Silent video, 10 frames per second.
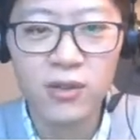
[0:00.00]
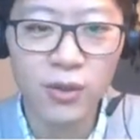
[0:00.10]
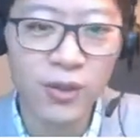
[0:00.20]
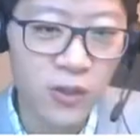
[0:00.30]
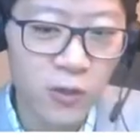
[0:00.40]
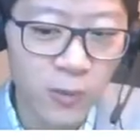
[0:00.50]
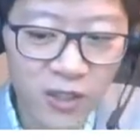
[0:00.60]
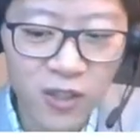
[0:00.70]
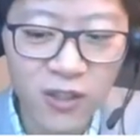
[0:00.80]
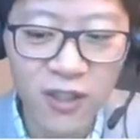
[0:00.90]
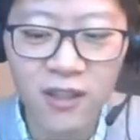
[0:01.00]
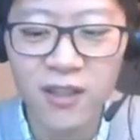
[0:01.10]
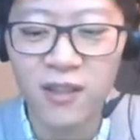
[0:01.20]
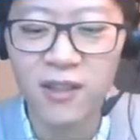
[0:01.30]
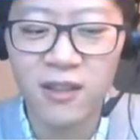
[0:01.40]
the suspension in
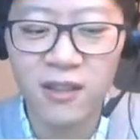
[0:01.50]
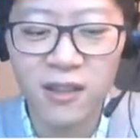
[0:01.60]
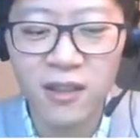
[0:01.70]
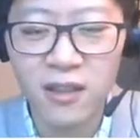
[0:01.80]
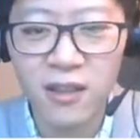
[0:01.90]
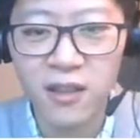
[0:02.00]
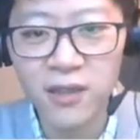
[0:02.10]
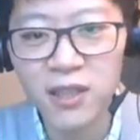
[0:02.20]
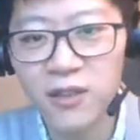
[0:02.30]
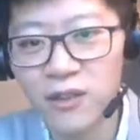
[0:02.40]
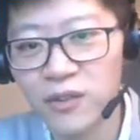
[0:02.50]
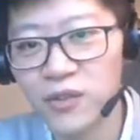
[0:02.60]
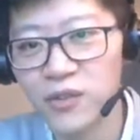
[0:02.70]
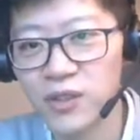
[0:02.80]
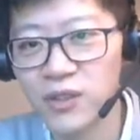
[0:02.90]
a vehicle,
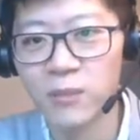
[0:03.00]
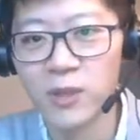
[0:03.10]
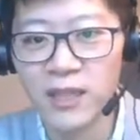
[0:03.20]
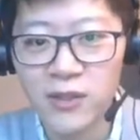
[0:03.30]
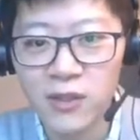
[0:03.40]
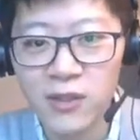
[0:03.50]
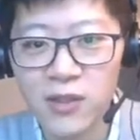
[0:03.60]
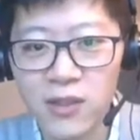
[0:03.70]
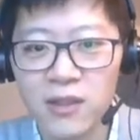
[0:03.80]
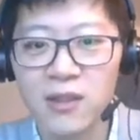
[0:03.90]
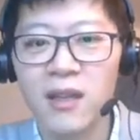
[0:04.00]
there's some elasticity.